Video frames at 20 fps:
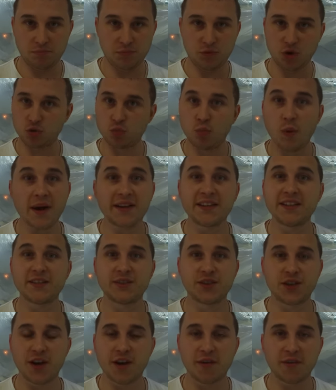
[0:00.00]
just wet
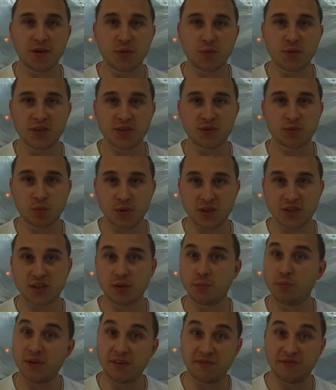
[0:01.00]
interior, which
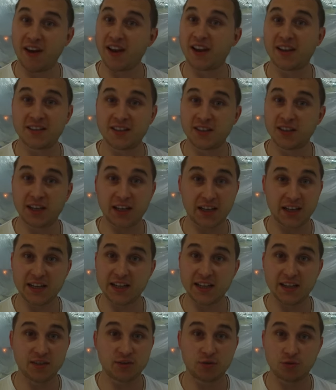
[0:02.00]
can be valeted,
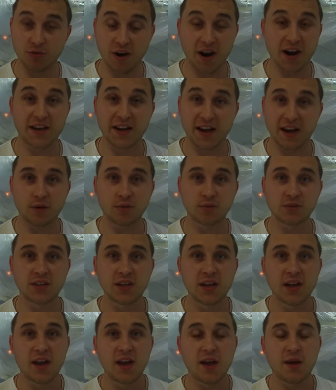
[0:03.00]
clean, dried out.
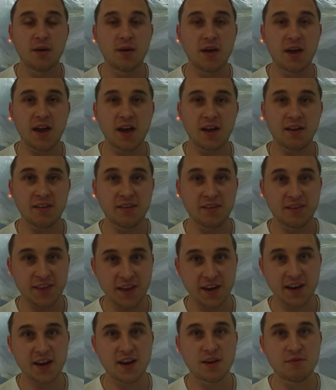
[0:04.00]

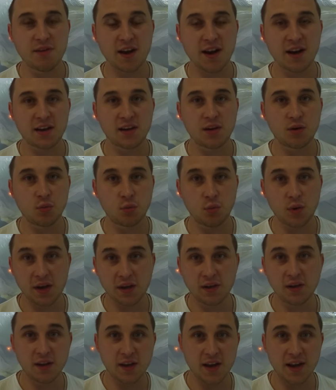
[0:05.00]
Then I rang
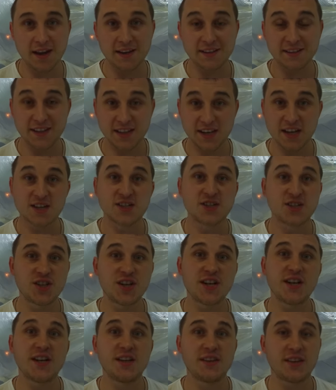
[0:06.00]
Will at
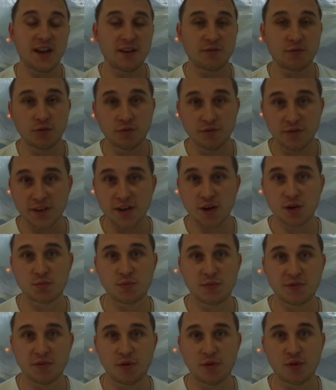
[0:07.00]
DSG that I've done videos
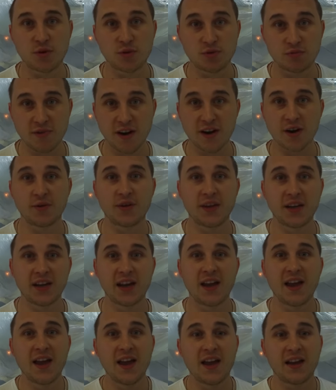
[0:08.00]
before, who's a Renault dealer.